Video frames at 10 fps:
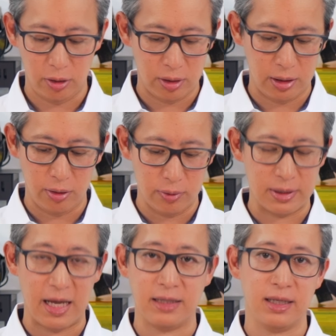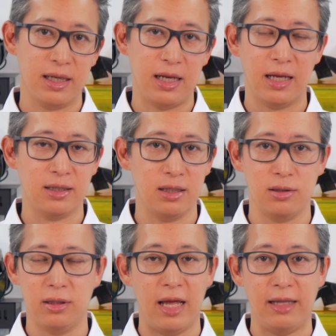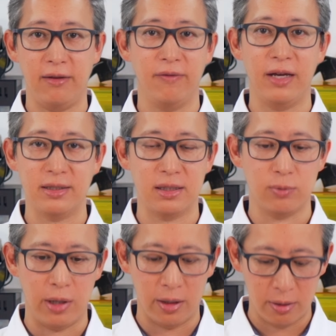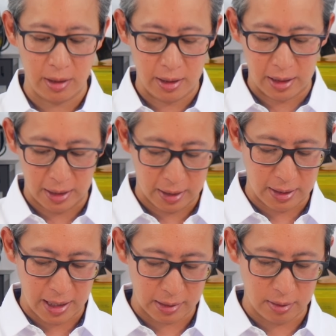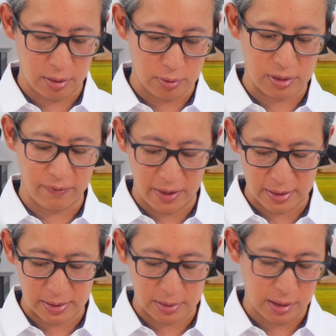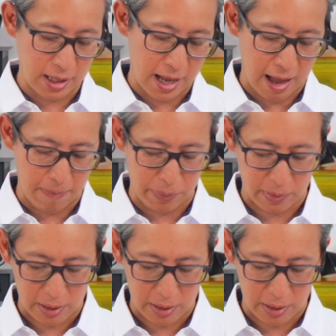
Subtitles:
you can use that to connect it to that device as well and connect those devices to the app.